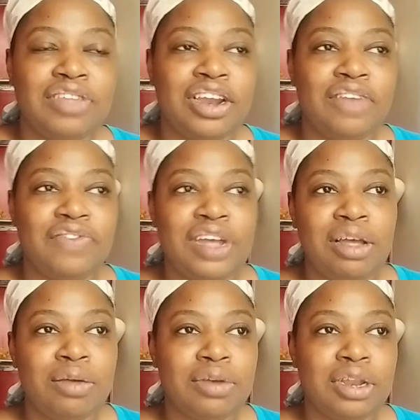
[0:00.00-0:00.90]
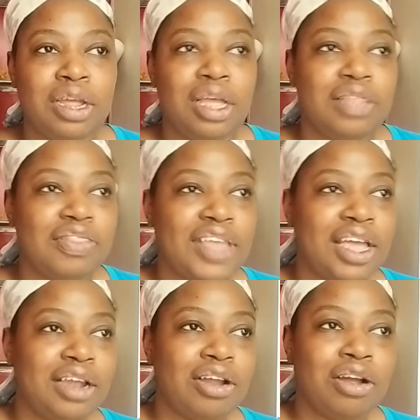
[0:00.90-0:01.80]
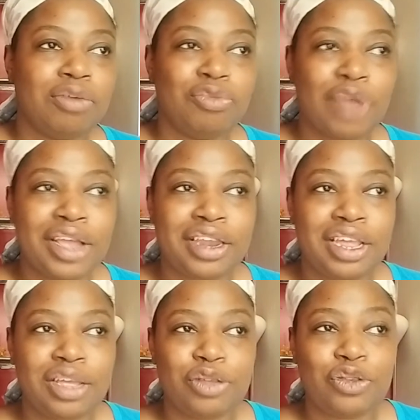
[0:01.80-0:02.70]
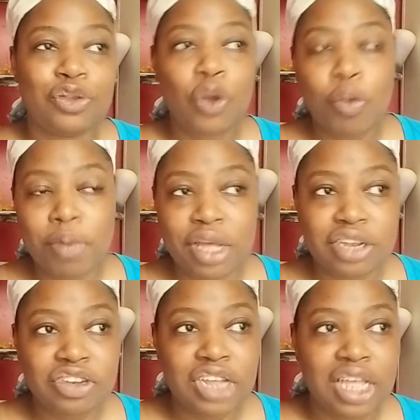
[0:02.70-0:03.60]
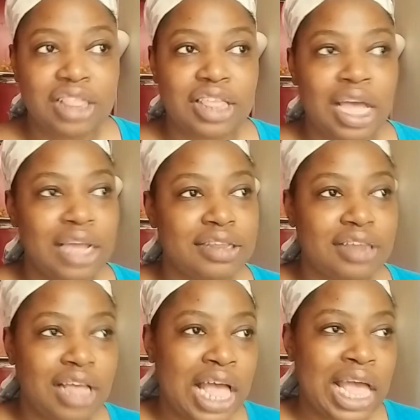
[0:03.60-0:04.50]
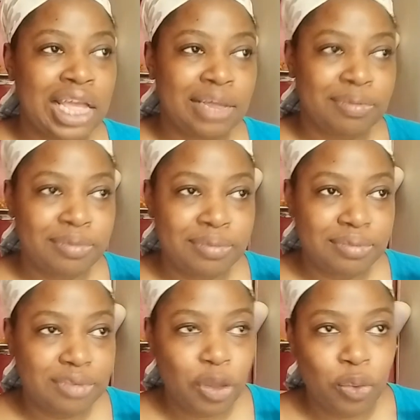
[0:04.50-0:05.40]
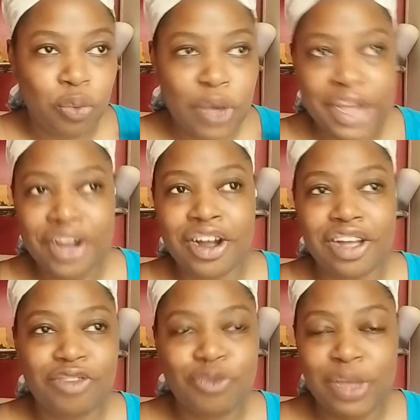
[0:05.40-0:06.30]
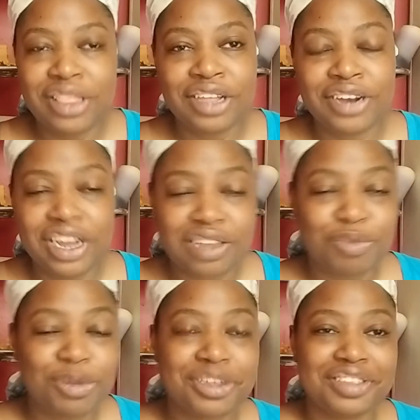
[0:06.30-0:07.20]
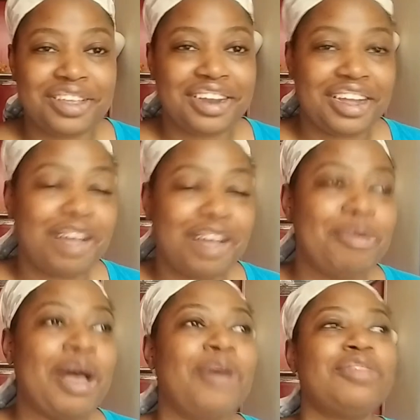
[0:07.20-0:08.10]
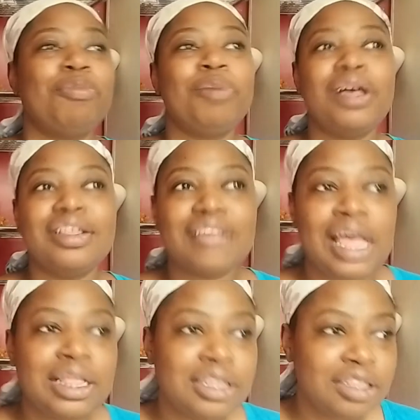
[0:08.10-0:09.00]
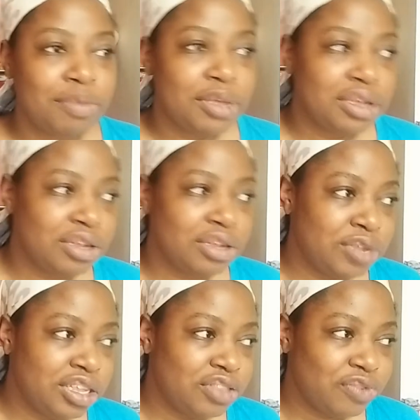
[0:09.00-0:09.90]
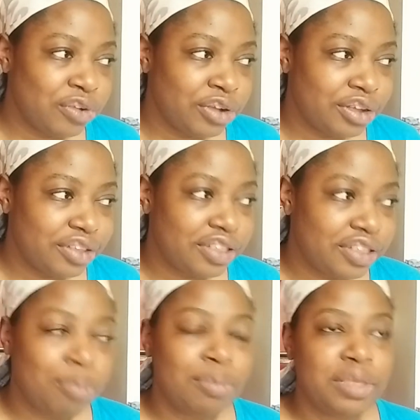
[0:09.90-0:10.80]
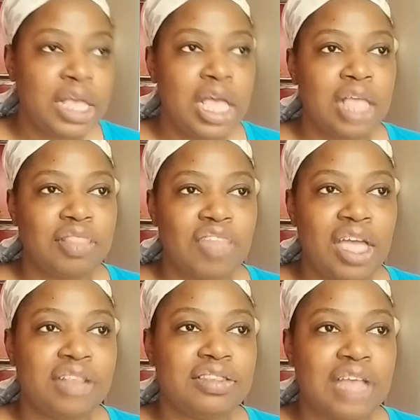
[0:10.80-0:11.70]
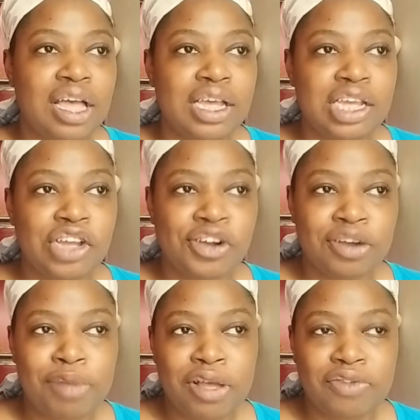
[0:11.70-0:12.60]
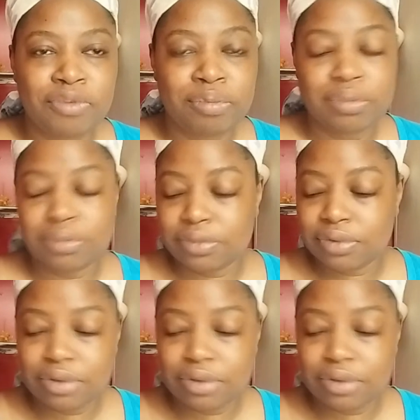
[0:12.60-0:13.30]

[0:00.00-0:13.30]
that I found that are writing so much that I'm aware of when their next book is going to come out. But I looked at my Goodreads for some that I heard about from